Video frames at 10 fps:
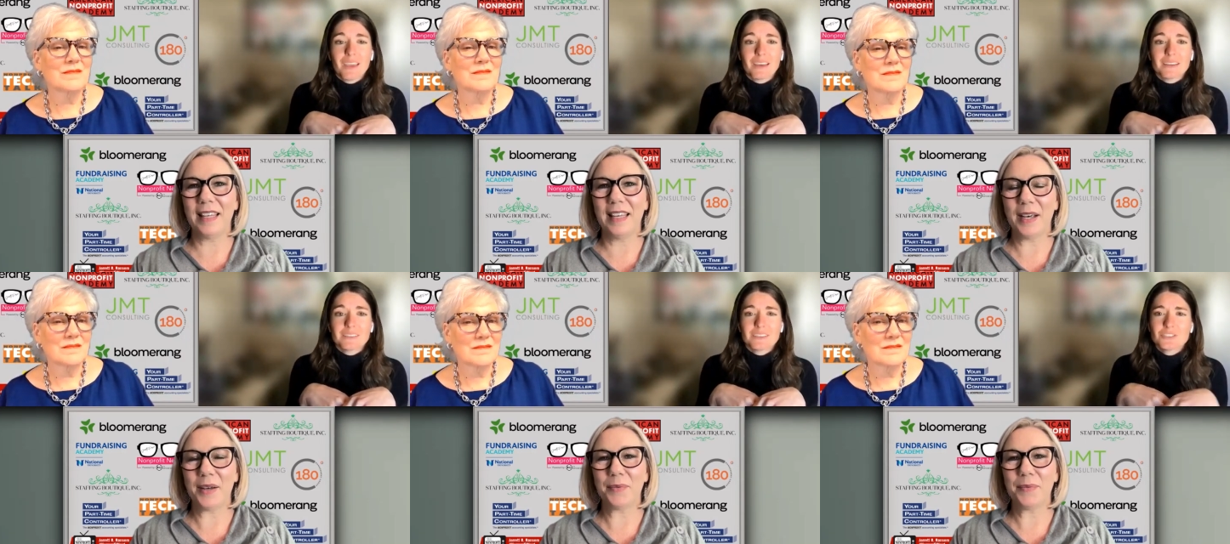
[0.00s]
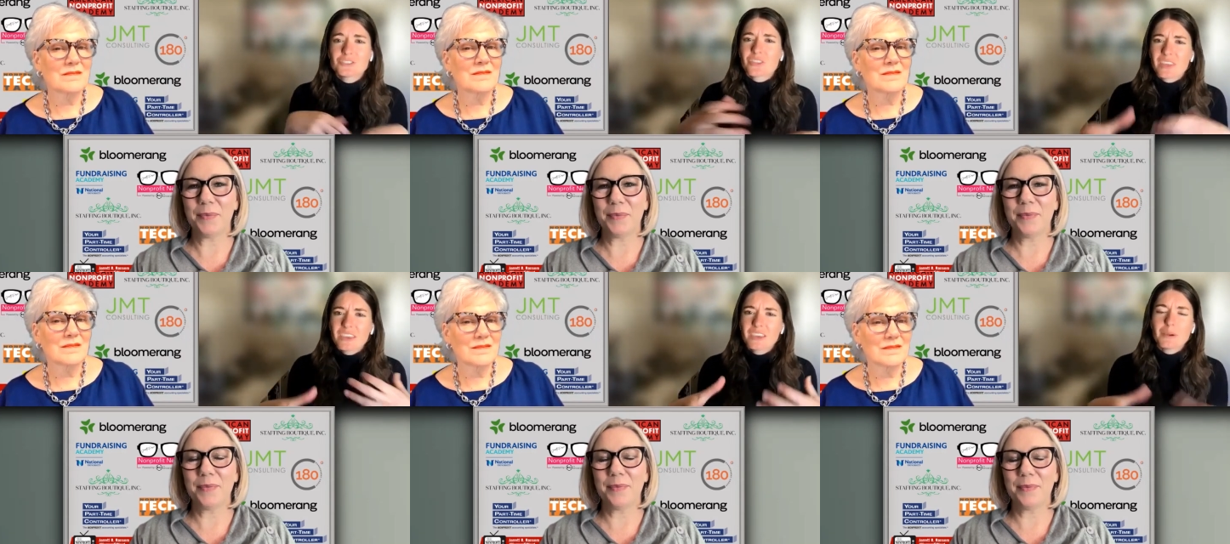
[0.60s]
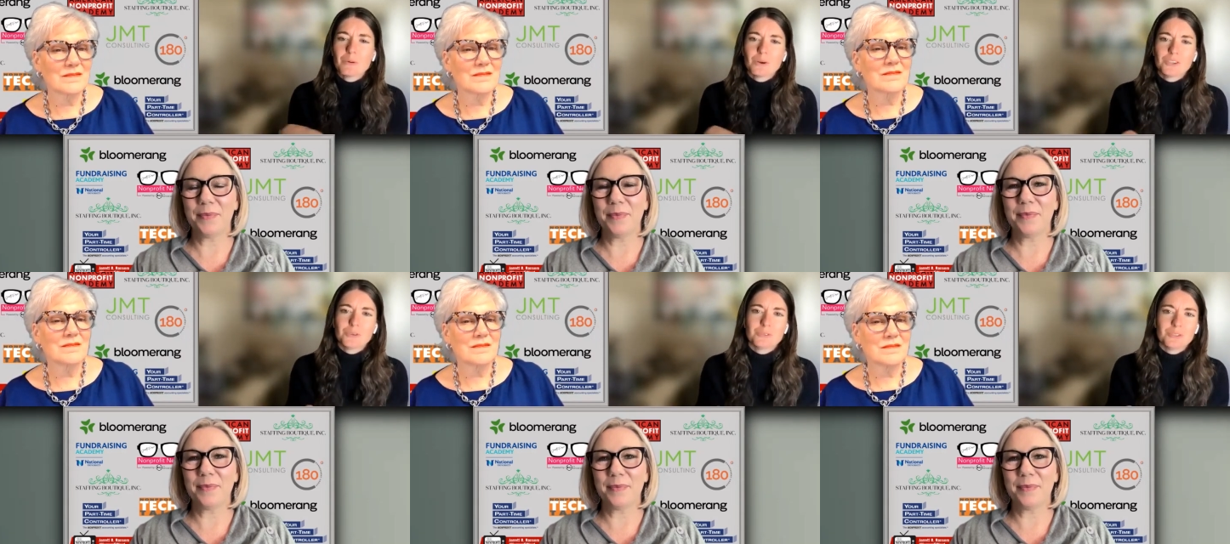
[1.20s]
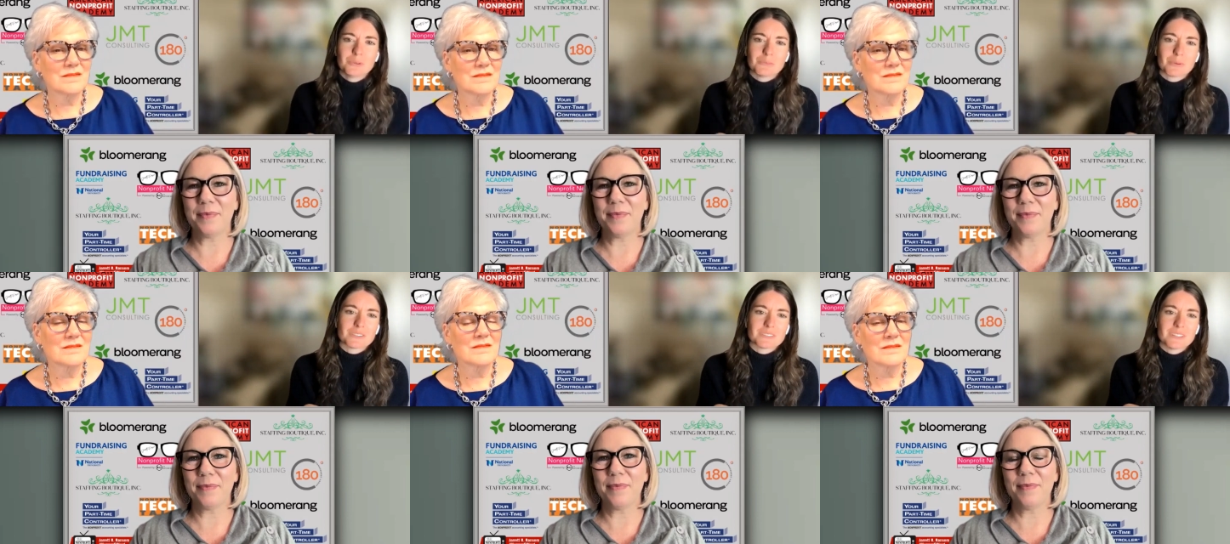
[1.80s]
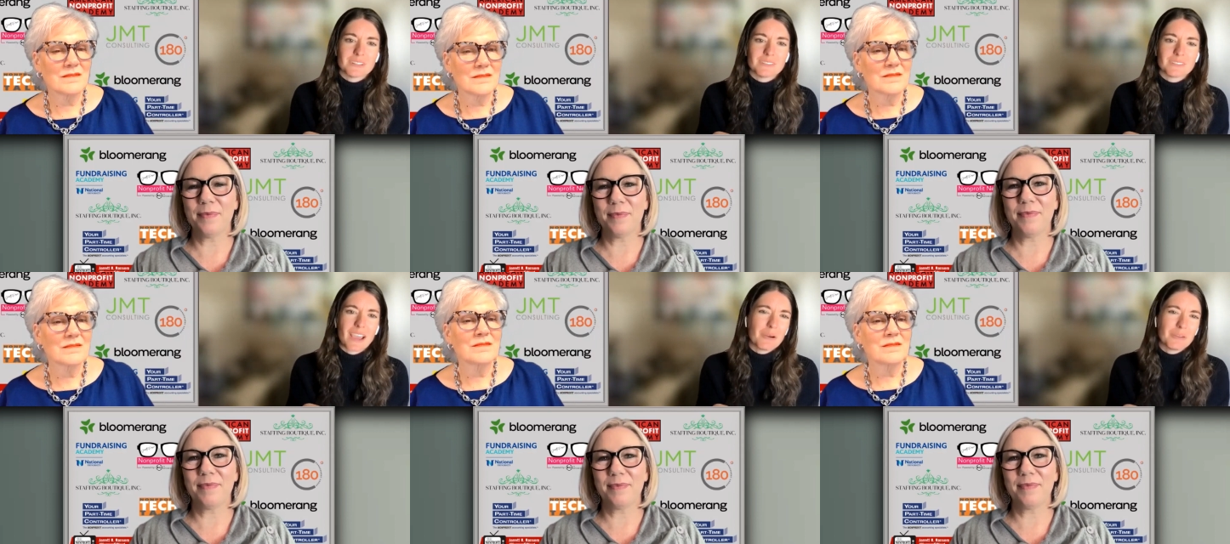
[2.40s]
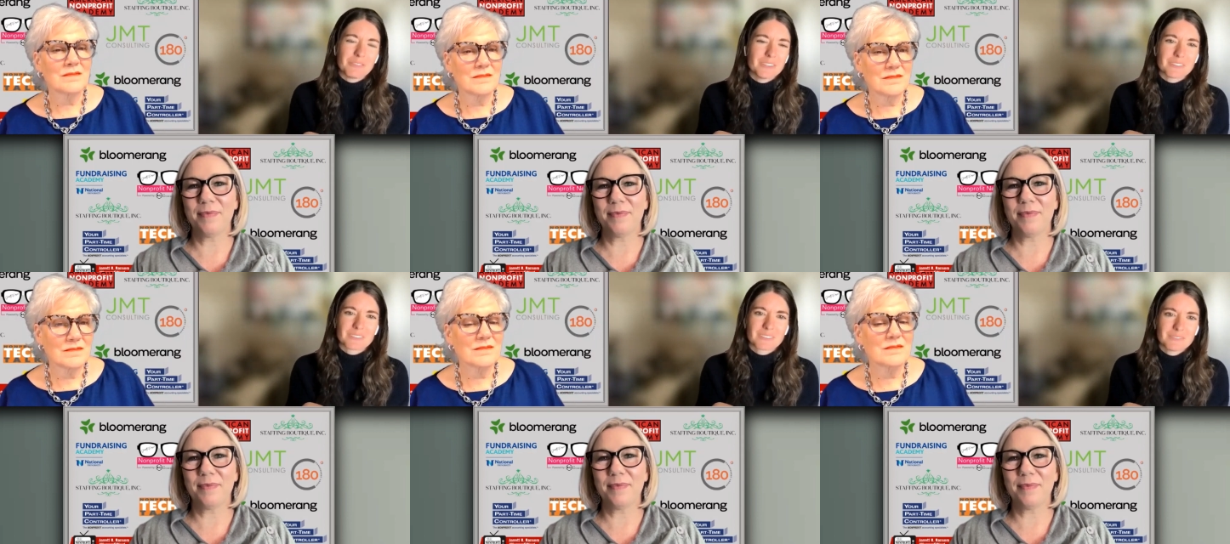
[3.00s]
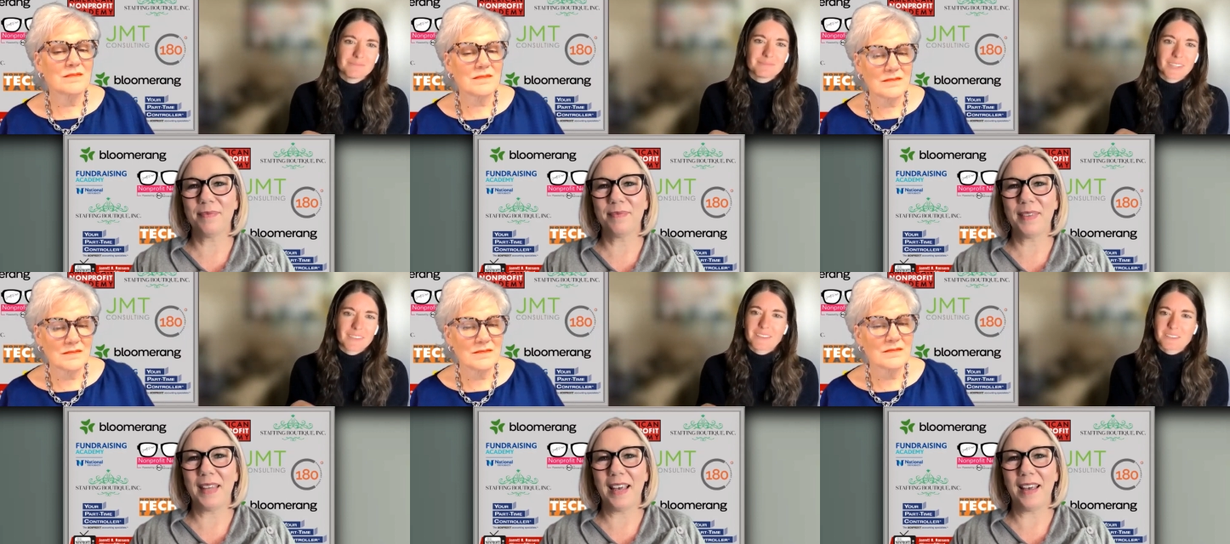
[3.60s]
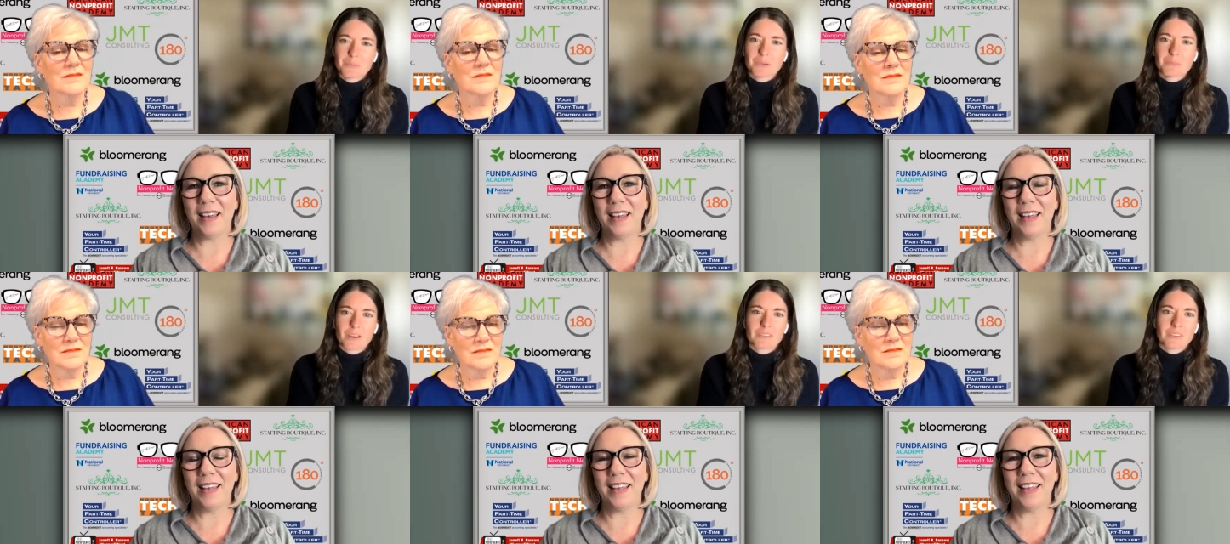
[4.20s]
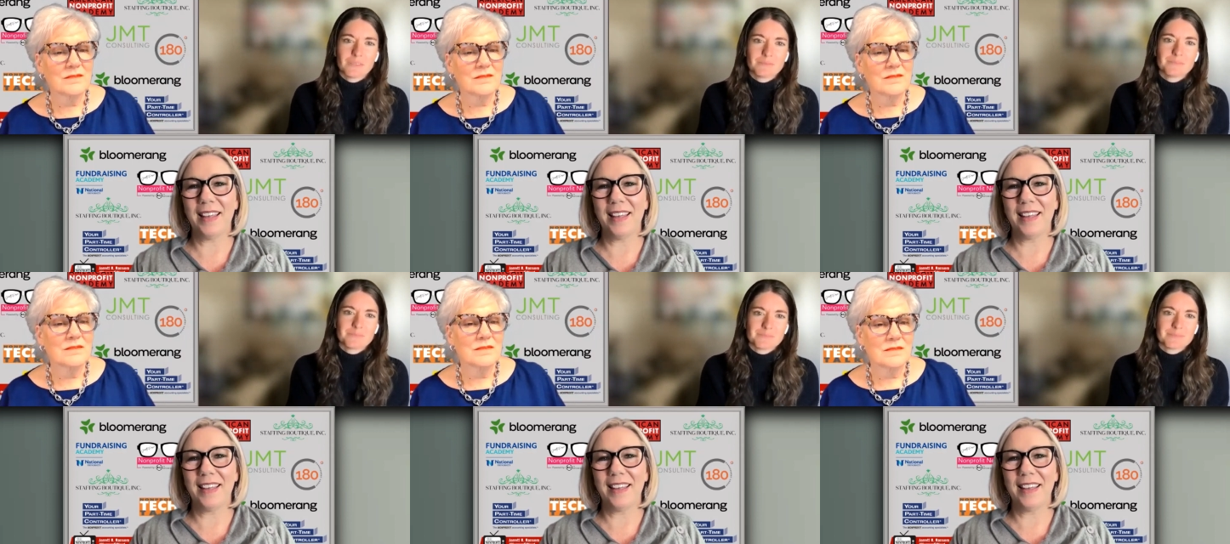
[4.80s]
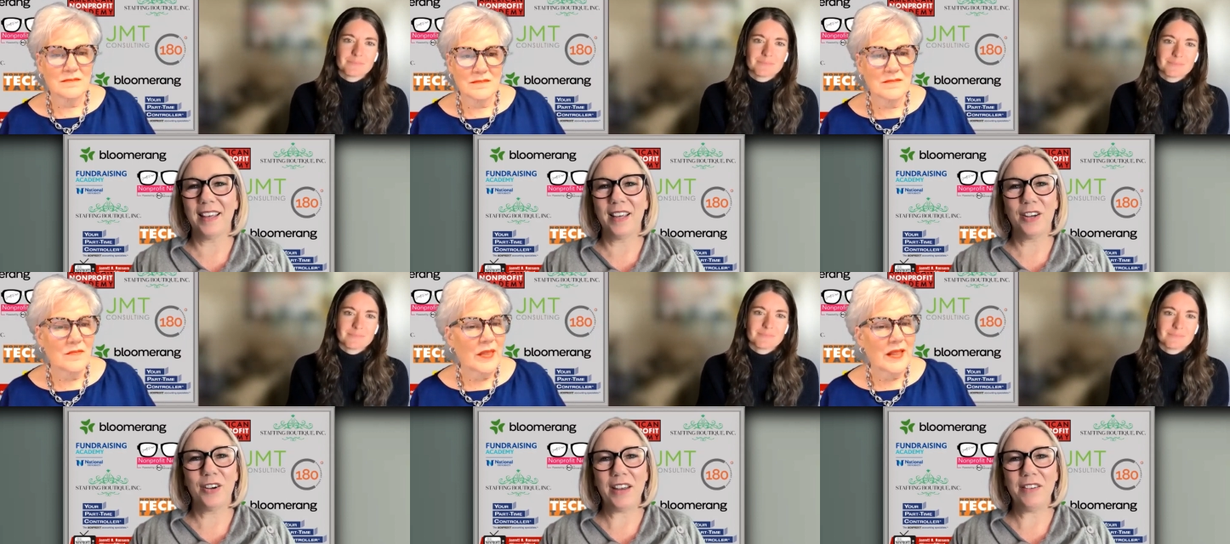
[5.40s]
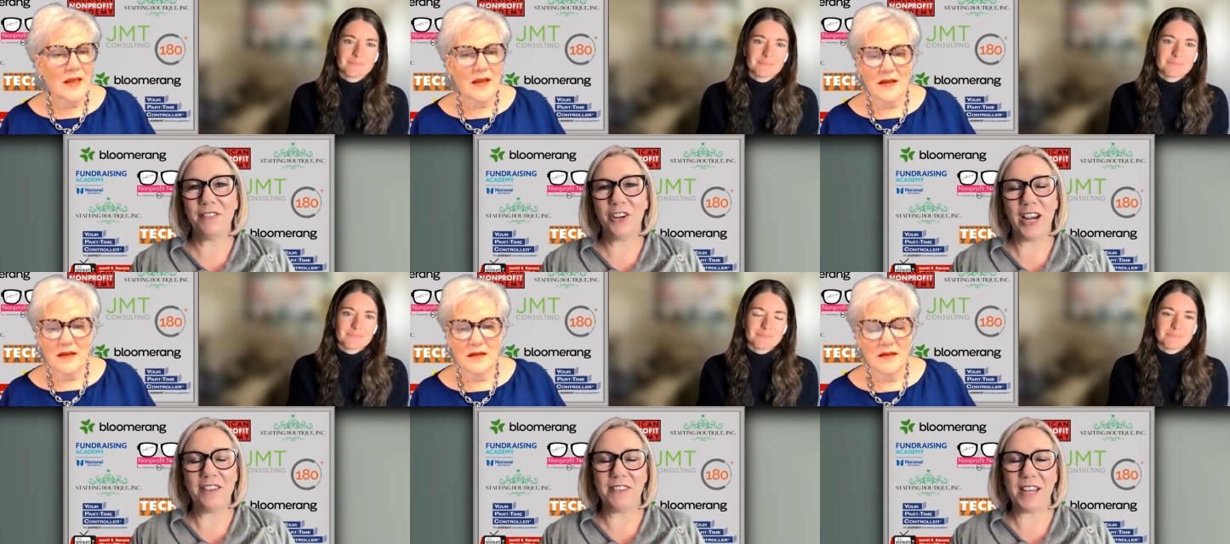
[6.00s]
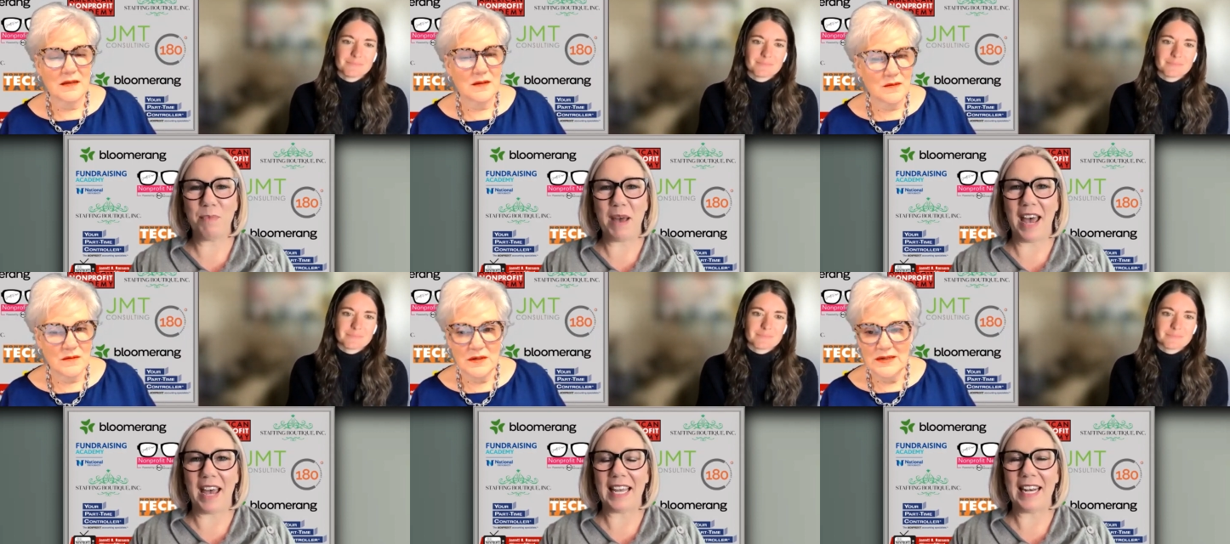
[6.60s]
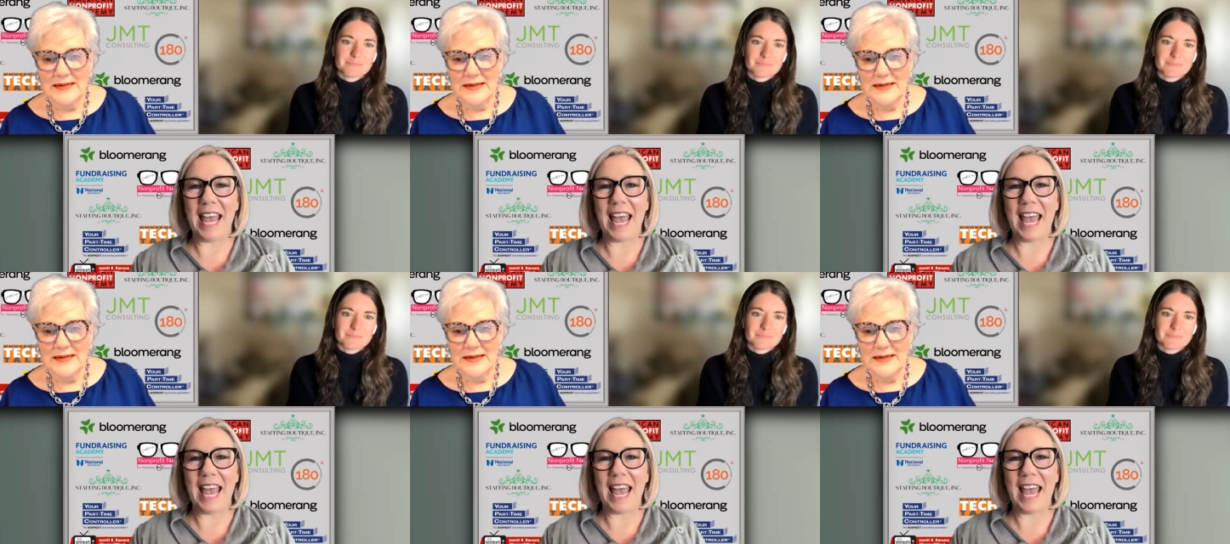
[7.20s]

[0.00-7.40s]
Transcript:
Speaker 1: and just thinking about what you would do in person and how it feels. I think that's a big part of it.
Speaker 2: Great, great feedback. And